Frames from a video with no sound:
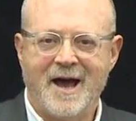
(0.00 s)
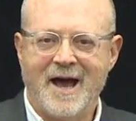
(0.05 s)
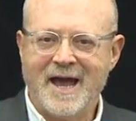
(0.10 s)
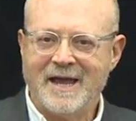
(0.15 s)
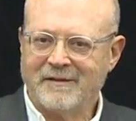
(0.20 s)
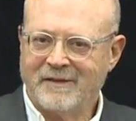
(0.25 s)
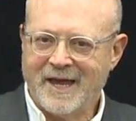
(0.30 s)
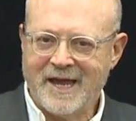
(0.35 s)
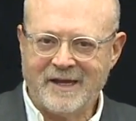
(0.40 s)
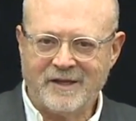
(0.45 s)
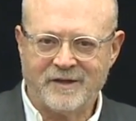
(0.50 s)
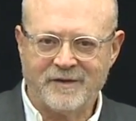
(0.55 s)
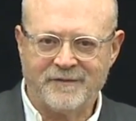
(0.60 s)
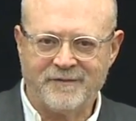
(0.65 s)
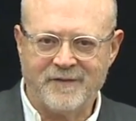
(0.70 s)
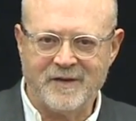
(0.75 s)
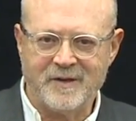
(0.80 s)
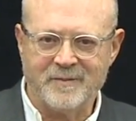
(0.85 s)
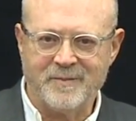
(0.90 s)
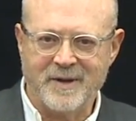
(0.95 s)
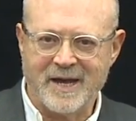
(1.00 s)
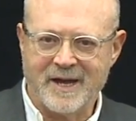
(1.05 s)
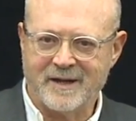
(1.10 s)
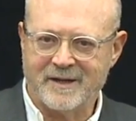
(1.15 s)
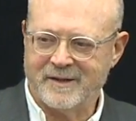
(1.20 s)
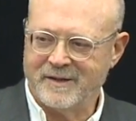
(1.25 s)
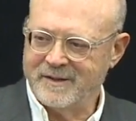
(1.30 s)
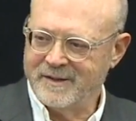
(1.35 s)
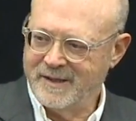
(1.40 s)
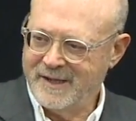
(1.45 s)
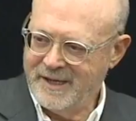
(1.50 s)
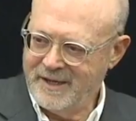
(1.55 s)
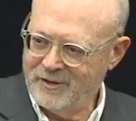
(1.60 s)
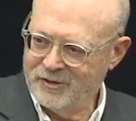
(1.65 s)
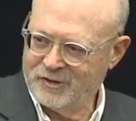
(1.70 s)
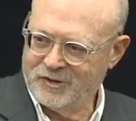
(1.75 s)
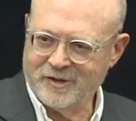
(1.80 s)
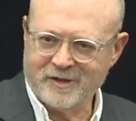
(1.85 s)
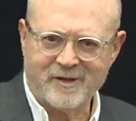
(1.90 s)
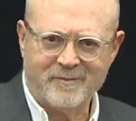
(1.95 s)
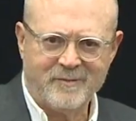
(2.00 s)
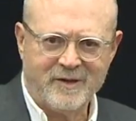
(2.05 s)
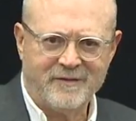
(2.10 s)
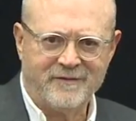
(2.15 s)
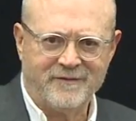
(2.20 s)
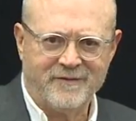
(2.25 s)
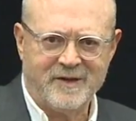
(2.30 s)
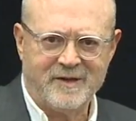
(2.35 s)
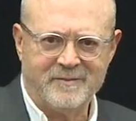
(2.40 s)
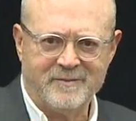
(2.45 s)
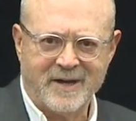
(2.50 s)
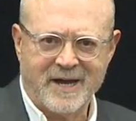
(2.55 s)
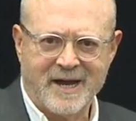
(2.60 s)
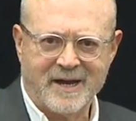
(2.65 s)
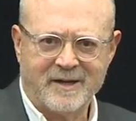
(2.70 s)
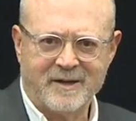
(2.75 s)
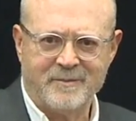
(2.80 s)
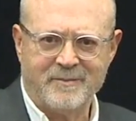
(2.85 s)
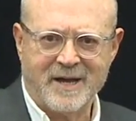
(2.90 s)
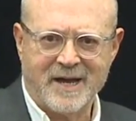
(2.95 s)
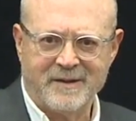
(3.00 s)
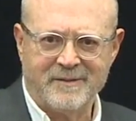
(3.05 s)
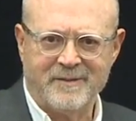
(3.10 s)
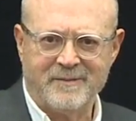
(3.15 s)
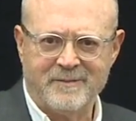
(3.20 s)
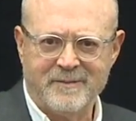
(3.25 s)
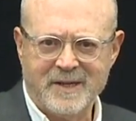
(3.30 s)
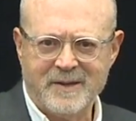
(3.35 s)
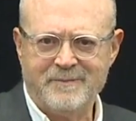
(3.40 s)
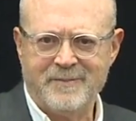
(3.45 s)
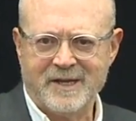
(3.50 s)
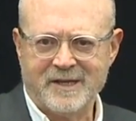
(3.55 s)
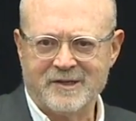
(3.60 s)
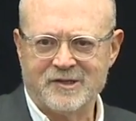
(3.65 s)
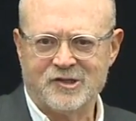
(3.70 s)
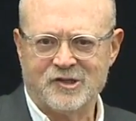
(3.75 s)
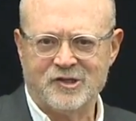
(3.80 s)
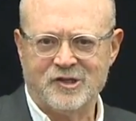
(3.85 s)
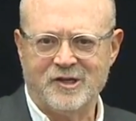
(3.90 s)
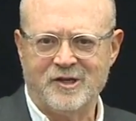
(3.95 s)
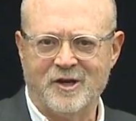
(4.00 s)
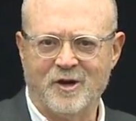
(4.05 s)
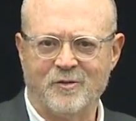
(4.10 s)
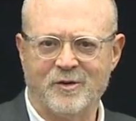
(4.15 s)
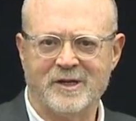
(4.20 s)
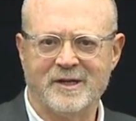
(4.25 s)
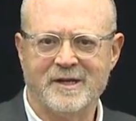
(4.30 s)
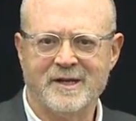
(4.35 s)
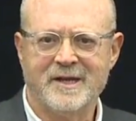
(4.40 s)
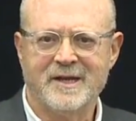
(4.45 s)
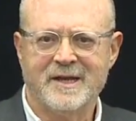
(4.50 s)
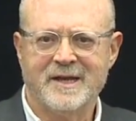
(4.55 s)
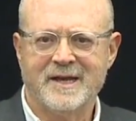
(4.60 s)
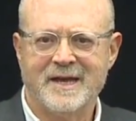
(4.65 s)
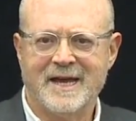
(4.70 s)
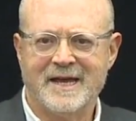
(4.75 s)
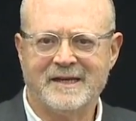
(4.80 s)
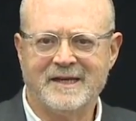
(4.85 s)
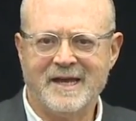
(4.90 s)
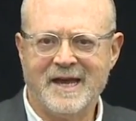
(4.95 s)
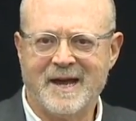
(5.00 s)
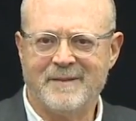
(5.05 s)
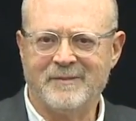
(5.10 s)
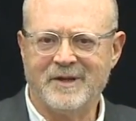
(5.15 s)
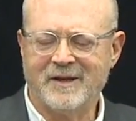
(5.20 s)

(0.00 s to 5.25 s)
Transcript: I like the feedback. He used to give me feedback about me being a CEO at at Gap.